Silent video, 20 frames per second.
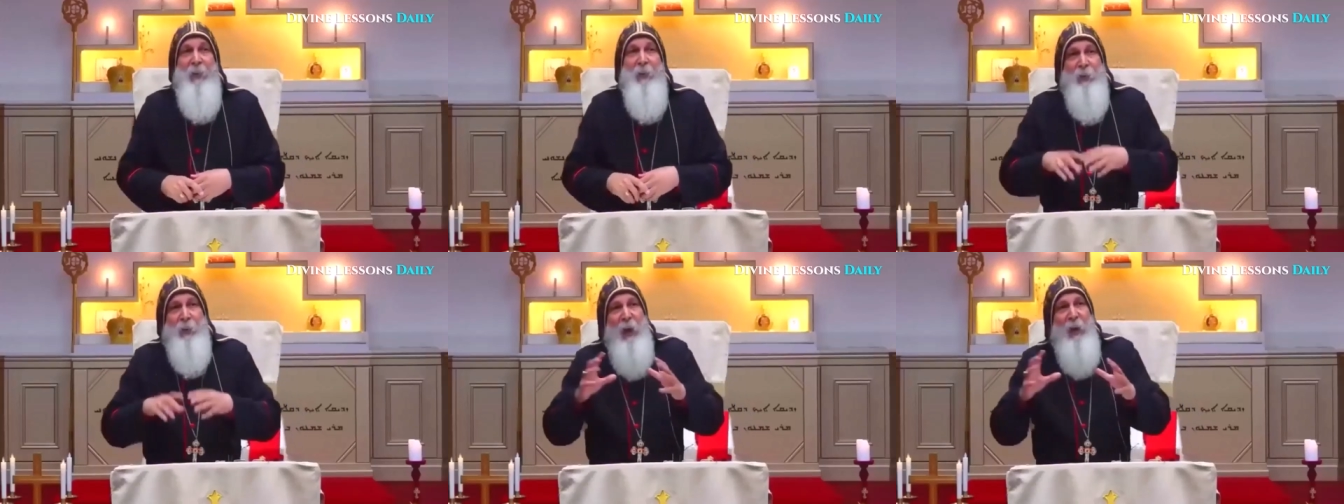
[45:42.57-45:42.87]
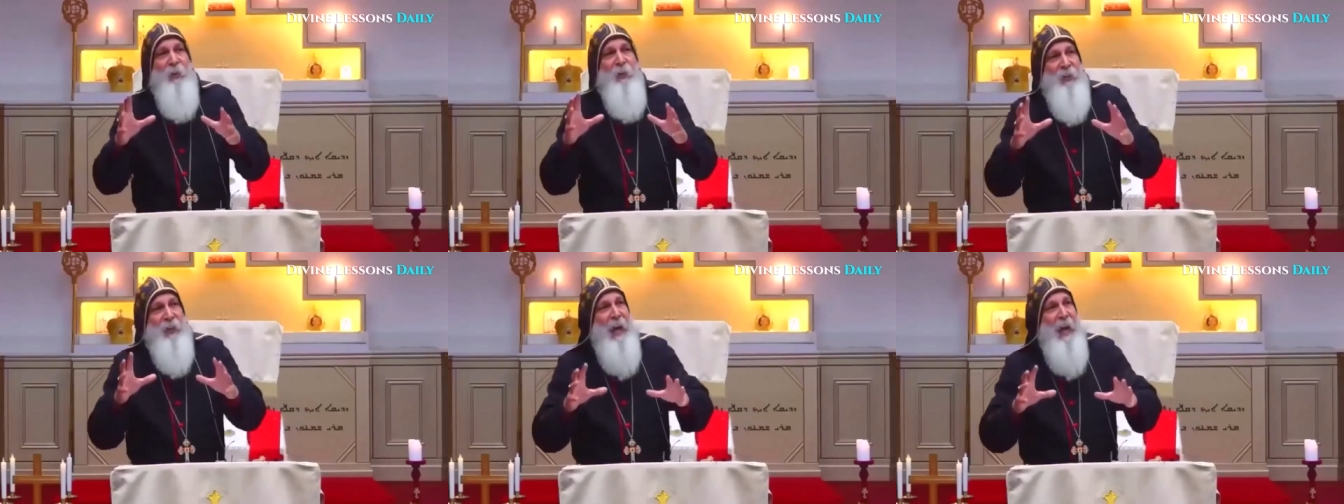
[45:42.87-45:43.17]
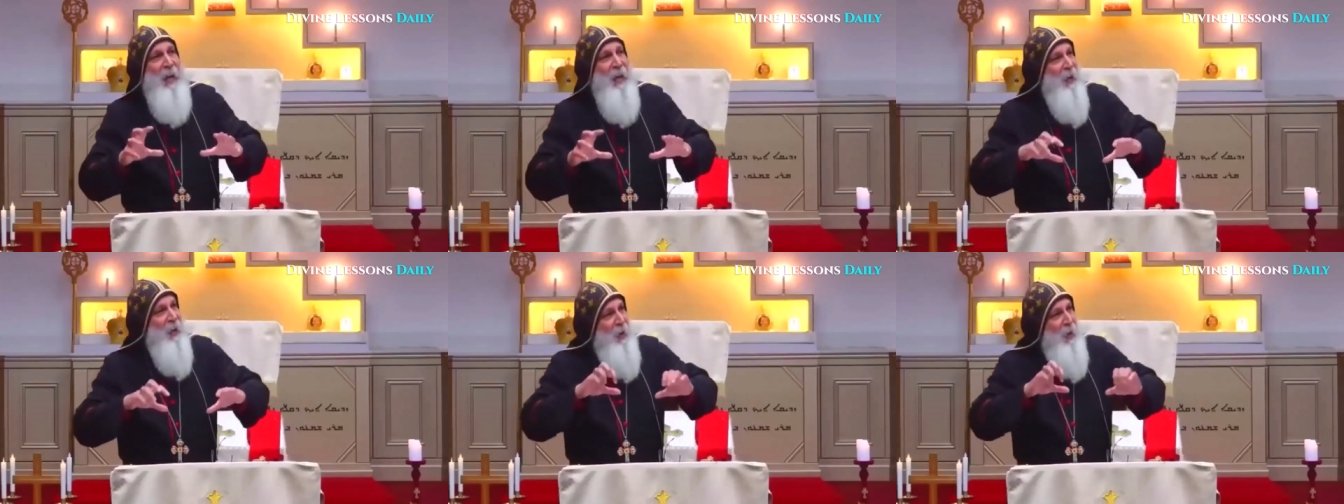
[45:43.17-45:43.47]
Don't
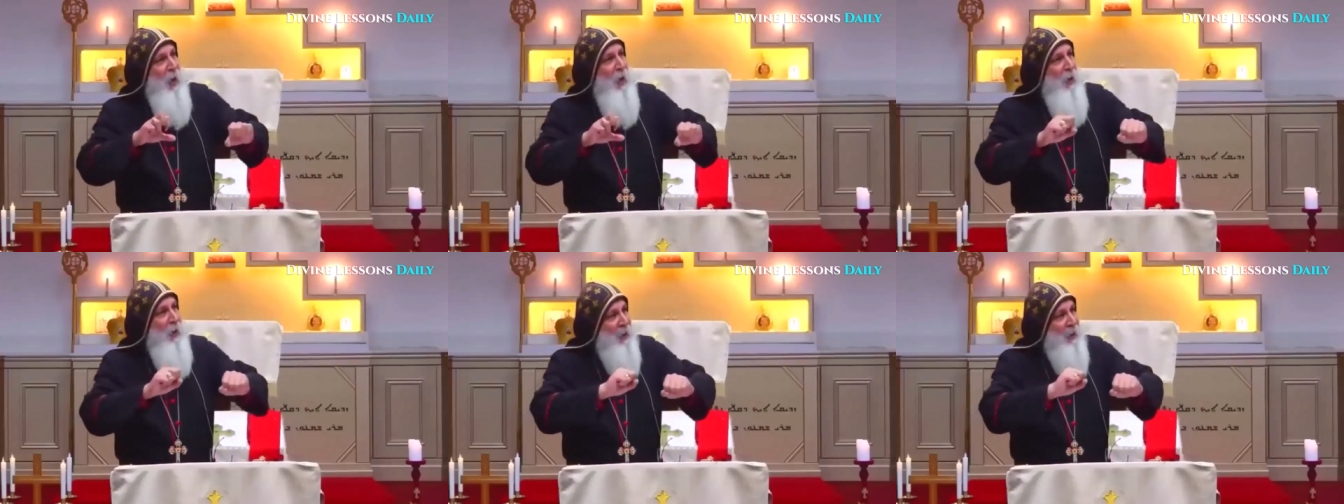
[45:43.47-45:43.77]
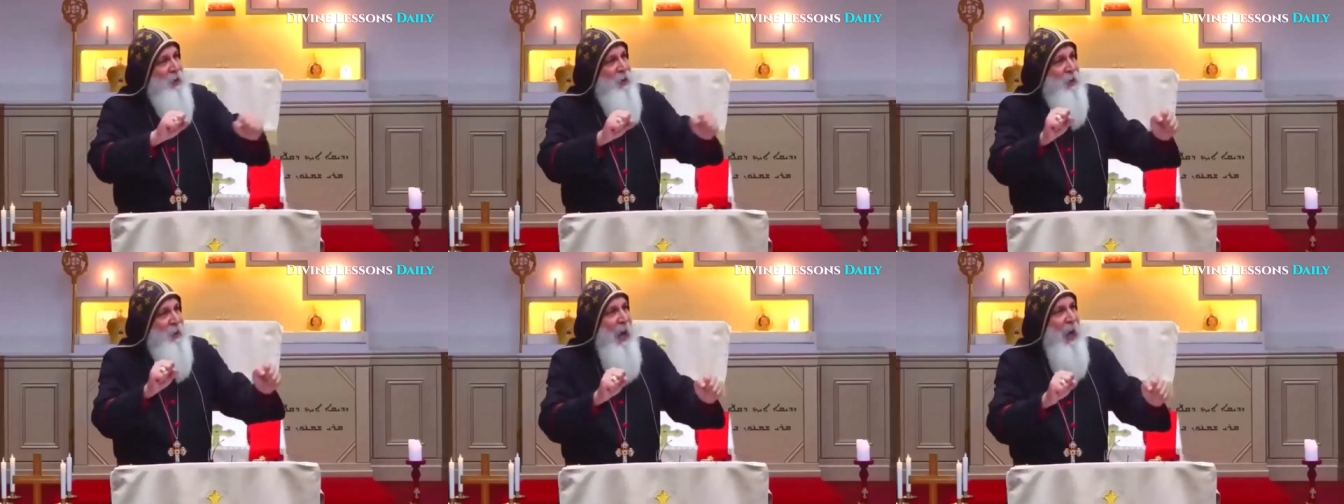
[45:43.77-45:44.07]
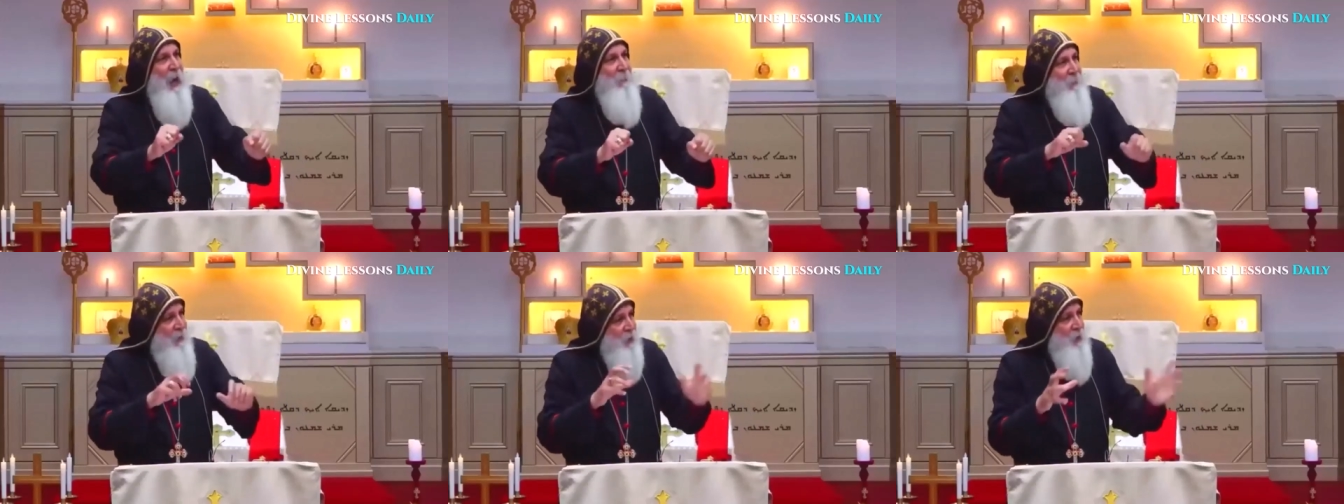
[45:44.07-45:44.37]
say, you know, it's
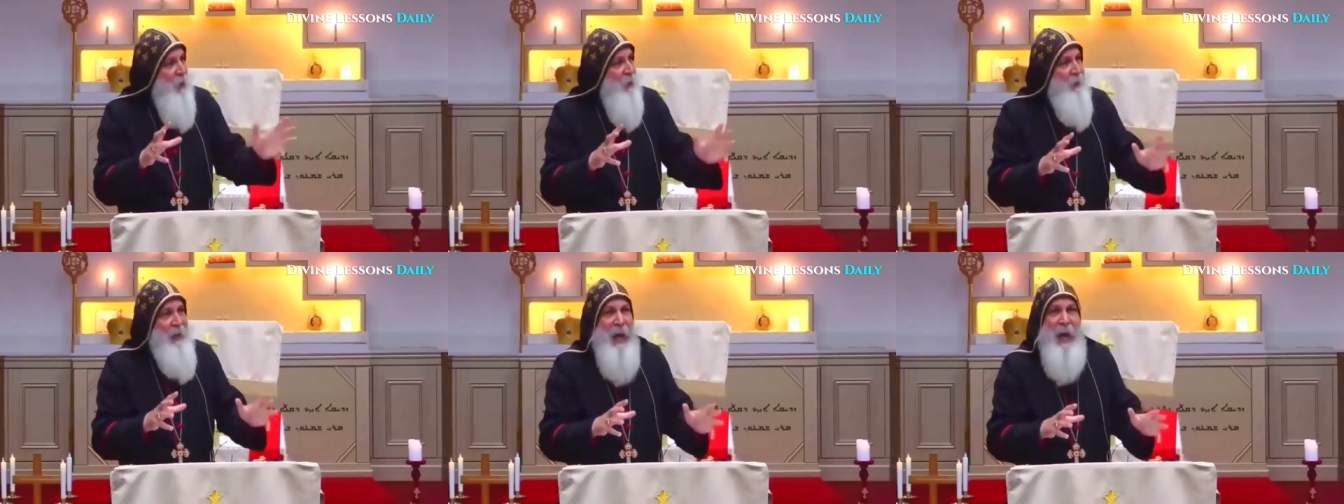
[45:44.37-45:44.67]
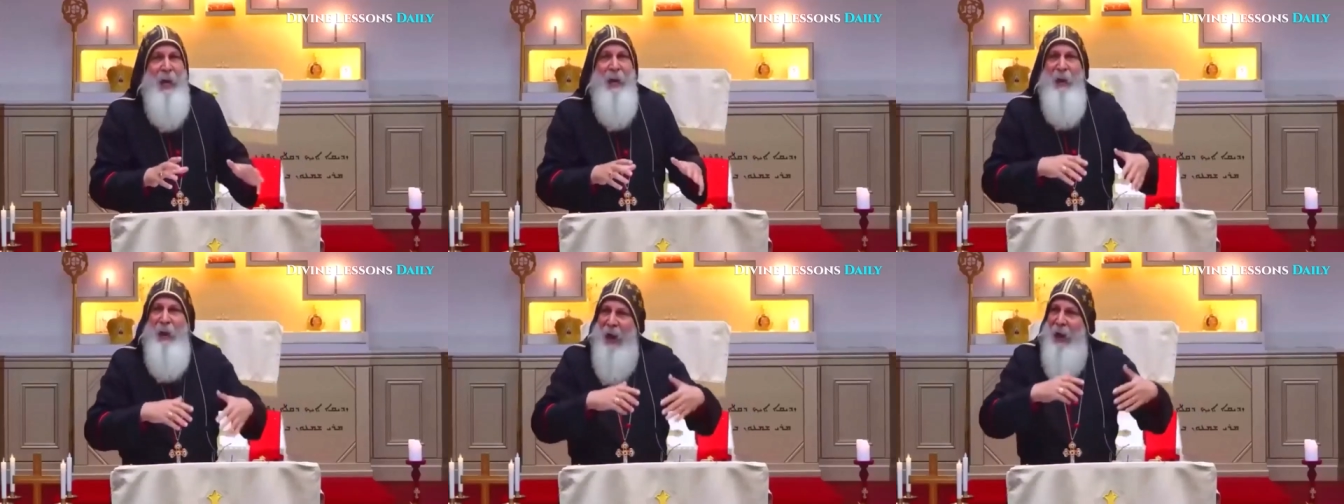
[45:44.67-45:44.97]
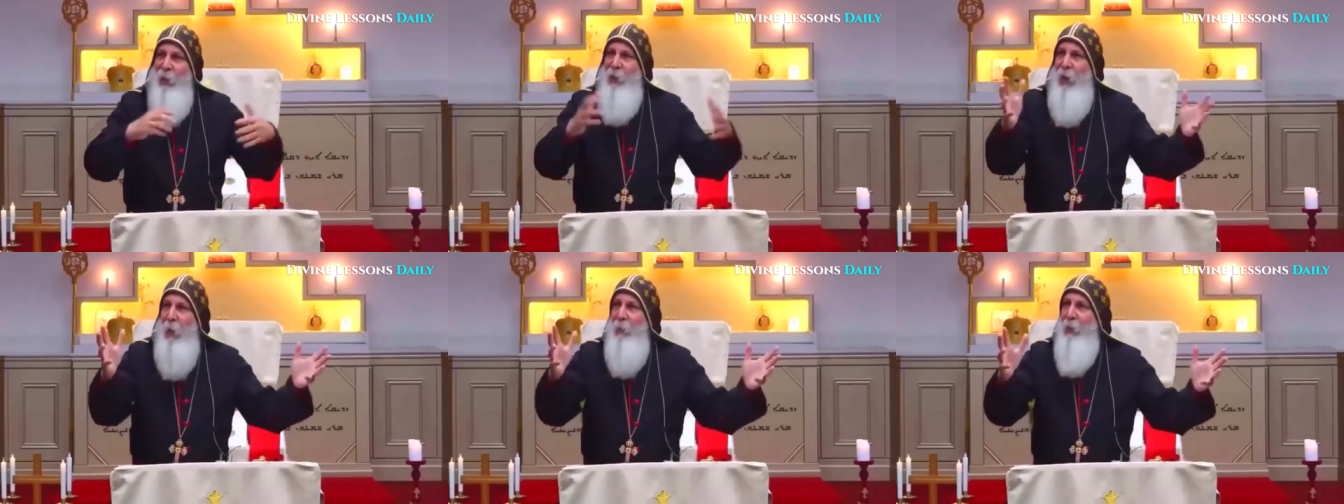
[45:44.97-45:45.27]
safe, it's okay,
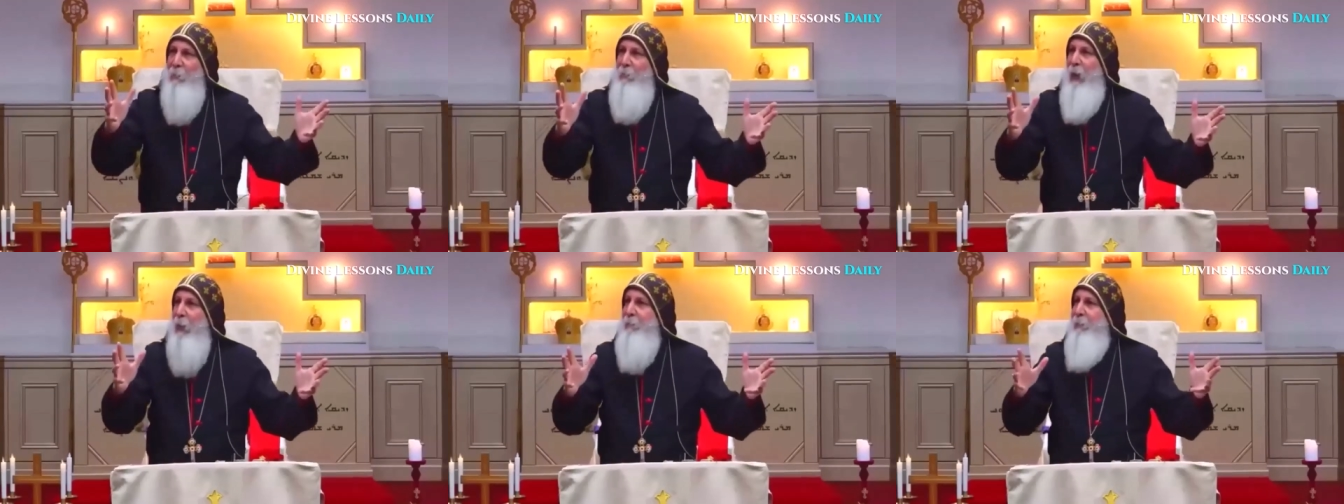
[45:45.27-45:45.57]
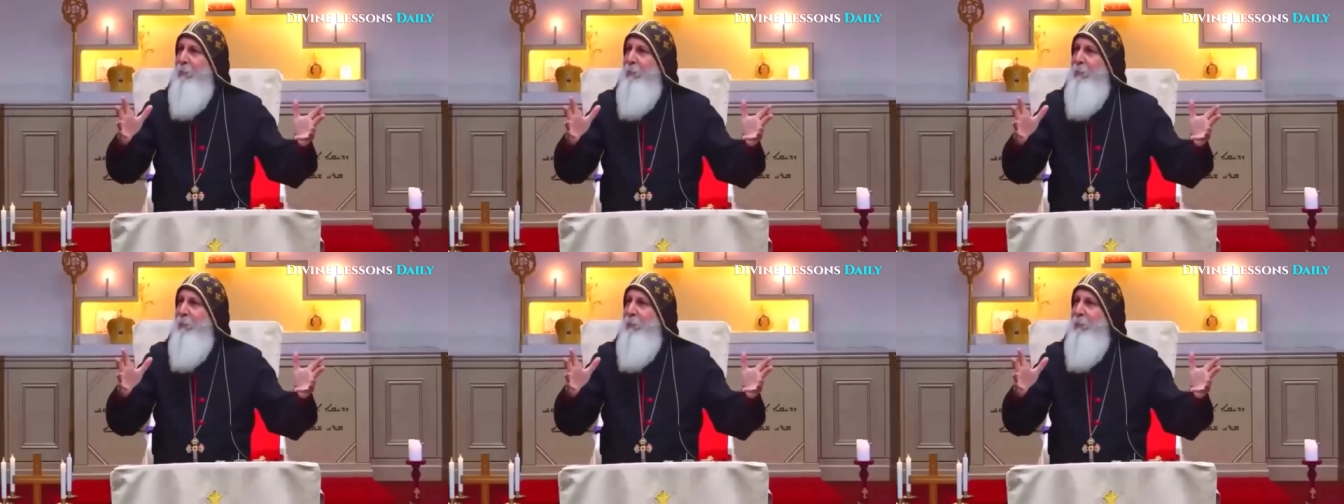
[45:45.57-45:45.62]
I'll go with my